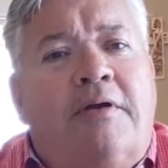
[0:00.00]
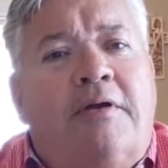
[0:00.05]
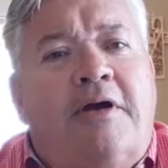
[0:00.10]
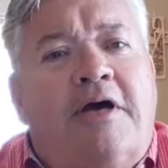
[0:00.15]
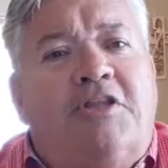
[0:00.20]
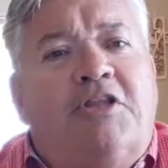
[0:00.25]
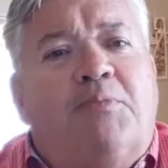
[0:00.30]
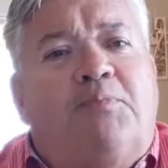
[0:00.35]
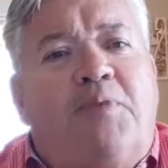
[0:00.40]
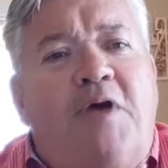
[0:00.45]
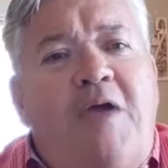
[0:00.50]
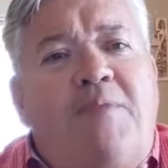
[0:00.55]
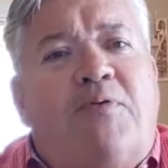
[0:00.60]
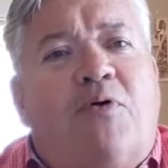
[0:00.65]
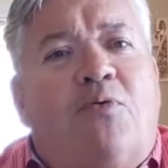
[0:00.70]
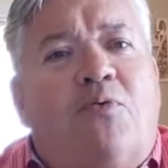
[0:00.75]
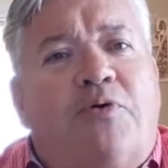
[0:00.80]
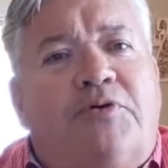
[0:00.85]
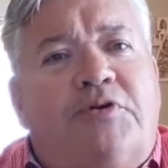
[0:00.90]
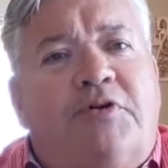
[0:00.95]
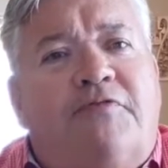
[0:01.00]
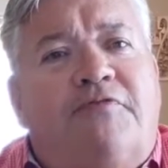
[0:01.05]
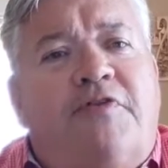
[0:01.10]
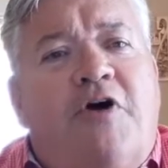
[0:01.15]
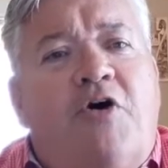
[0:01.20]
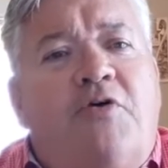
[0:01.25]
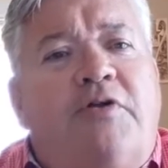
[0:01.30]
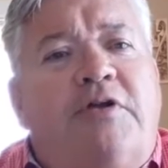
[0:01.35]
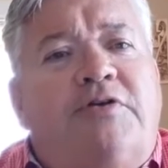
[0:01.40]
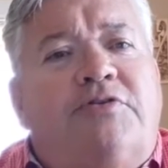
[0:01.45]
And the people were
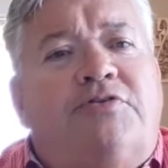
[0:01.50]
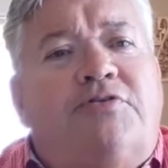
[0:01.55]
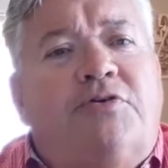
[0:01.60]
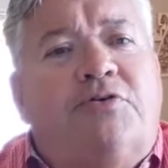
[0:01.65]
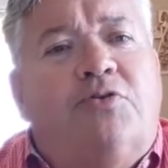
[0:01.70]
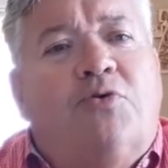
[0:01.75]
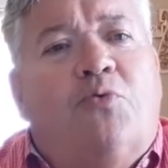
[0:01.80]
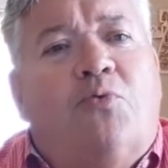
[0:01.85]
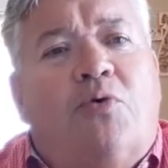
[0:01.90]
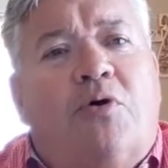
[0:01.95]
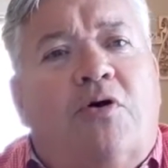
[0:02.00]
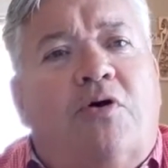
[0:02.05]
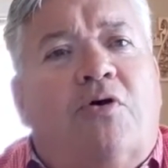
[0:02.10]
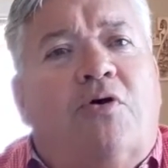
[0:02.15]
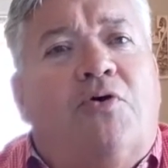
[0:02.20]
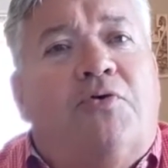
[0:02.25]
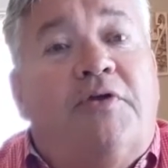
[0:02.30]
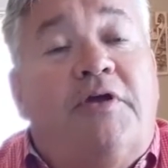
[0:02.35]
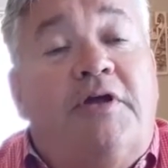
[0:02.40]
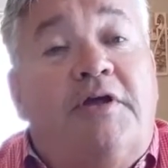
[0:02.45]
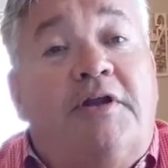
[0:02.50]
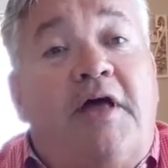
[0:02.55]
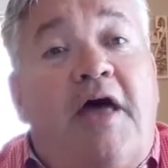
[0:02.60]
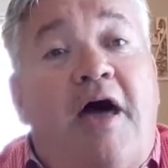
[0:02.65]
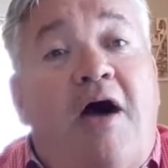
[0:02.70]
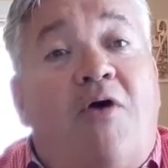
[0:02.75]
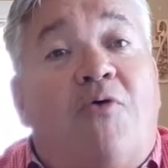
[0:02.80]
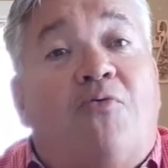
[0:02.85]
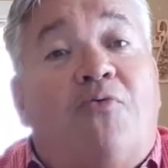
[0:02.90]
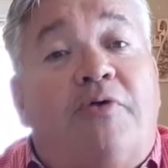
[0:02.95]
devoted to the world in
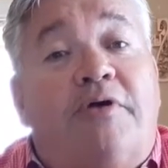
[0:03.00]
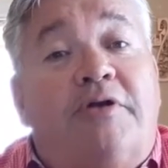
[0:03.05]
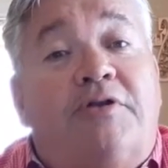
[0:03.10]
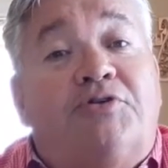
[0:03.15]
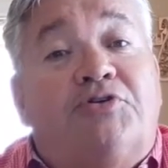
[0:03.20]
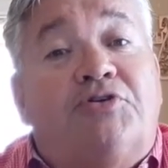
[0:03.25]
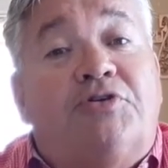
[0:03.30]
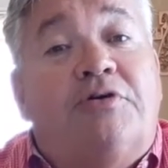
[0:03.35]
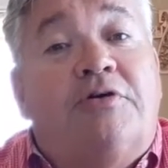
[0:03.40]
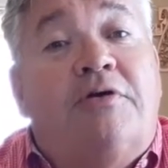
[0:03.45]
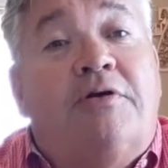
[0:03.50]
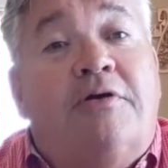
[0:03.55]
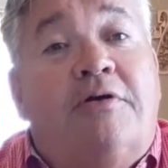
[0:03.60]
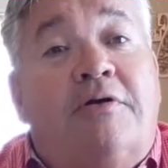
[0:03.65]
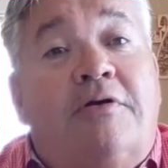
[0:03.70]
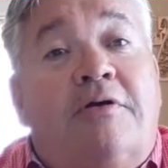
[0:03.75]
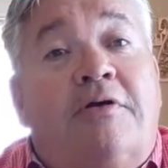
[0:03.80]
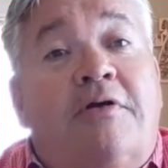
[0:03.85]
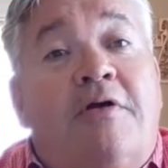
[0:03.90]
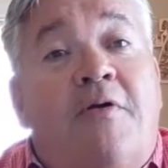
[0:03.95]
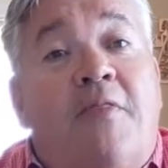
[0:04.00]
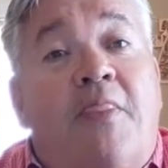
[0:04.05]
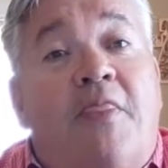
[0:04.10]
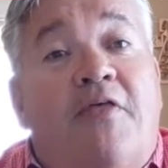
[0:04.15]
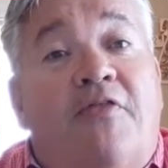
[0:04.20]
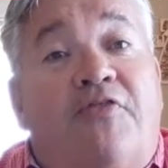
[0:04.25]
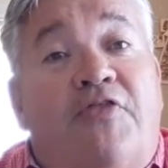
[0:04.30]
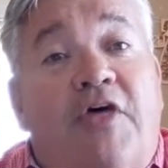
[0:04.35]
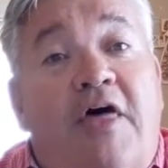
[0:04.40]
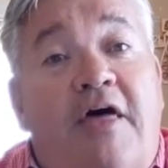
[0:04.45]
outreach.
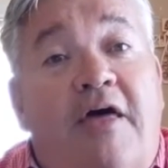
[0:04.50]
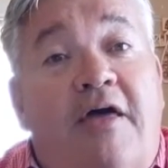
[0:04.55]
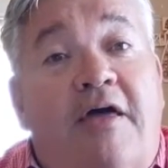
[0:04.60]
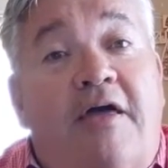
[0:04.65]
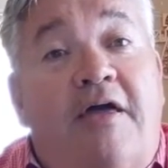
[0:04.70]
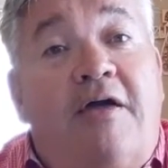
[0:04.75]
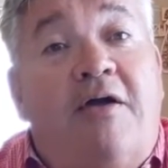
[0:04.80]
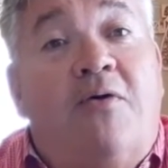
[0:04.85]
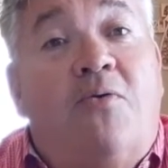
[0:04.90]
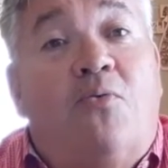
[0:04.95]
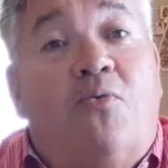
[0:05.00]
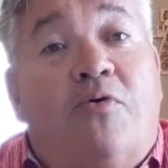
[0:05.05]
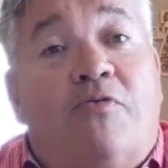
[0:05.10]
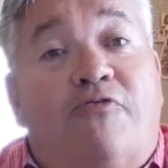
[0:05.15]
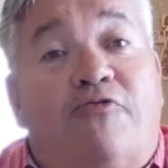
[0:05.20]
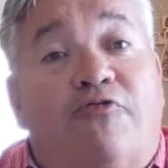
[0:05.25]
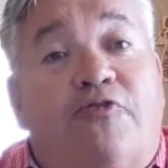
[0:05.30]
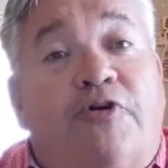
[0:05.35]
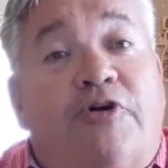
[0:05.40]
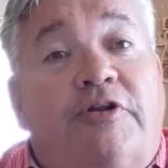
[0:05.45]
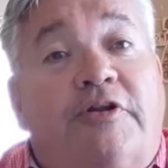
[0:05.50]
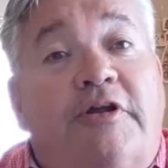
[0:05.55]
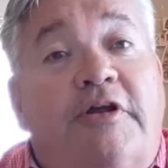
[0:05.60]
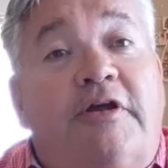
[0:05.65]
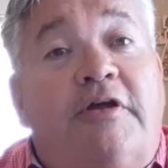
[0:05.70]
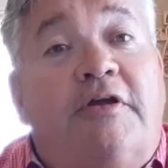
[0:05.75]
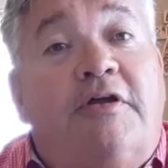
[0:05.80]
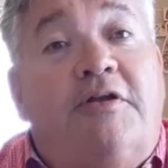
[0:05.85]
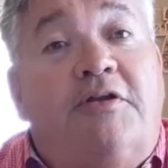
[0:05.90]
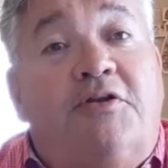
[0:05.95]
They were
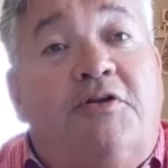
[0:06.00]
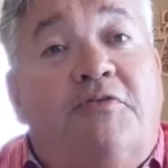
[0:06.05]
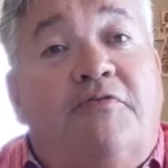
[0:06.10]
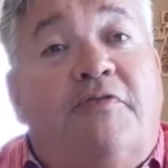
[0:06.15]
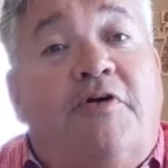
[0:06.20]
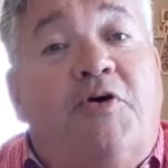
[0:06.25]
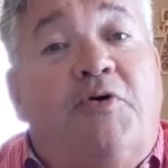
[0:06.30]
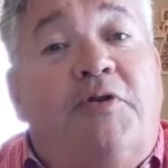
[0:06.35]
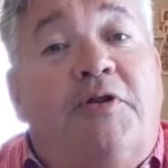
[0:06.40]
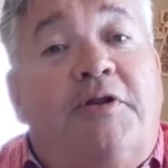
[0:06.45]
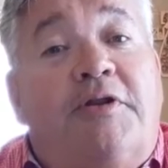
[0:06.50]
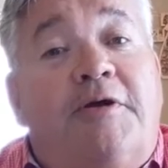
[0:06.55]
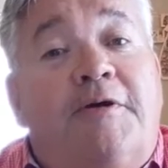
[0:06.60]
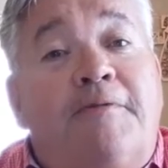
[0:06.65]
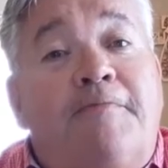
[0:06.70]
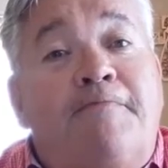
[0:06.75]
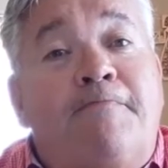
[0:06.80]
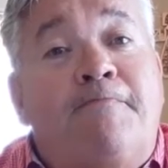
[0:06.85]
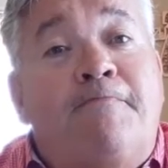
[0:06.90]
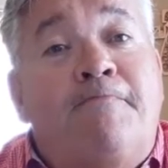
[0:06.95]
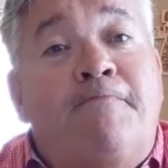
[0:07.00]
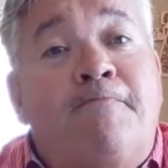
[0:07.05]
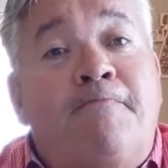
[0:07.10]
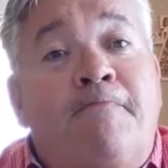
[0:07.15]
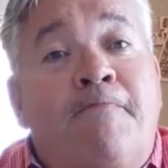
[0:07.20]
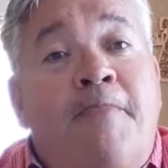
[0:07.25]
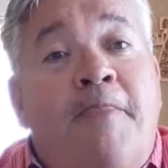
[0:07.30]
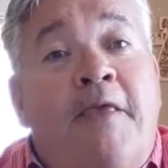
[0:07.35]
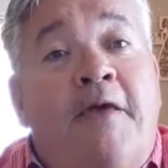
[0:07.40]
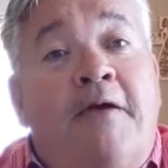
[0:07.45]
fully devoted.
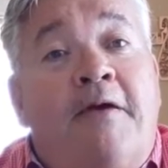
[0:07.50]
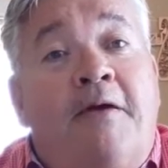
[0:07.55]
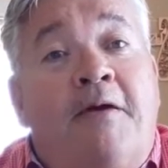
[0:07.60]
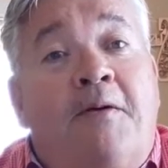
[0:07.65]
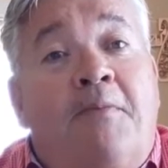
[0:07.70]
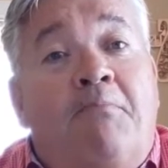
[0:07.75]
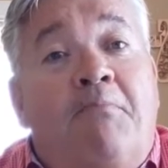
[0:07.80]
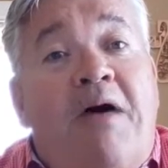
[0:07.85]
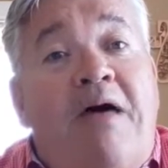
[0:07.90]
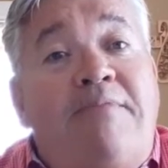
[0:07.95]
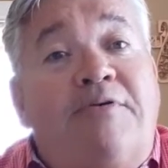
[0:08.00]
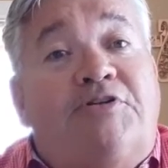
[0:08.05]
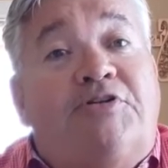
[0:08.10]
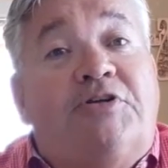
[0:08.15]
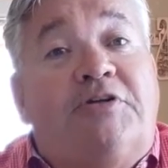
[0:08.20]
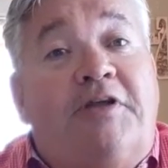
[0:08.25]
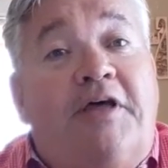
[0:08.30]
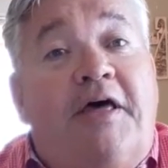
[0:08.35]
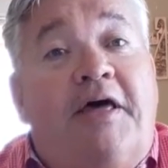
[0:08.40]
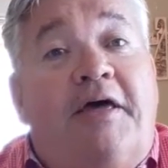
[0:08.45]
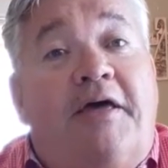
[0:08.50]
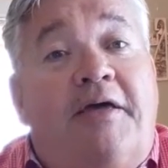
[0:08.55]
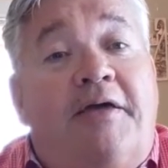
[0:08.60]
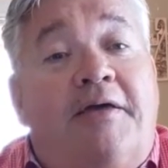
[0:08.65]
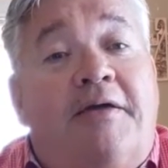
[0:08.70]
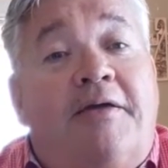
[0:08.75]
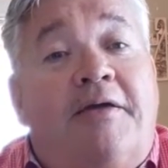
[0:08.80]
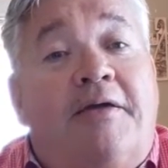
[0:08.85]
Maybe today